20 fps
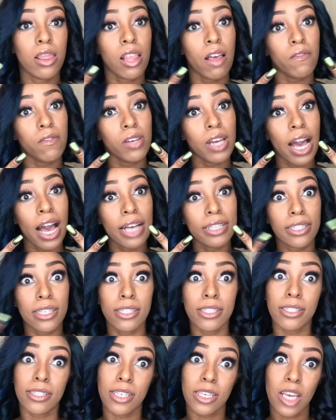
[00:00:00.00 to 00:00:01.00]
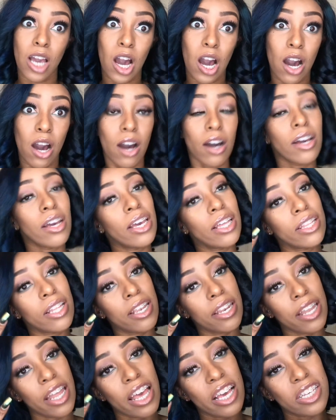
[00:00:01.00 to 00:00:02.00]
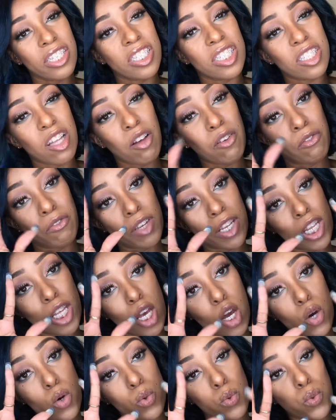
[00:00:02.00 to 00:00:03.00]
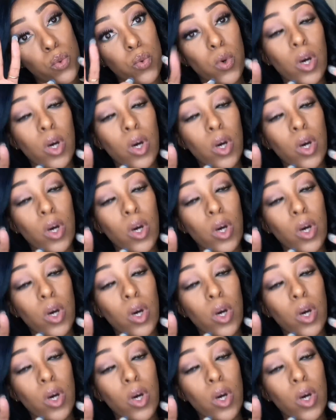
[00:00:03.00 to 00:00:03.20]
Love you guys and see y'all in the next video.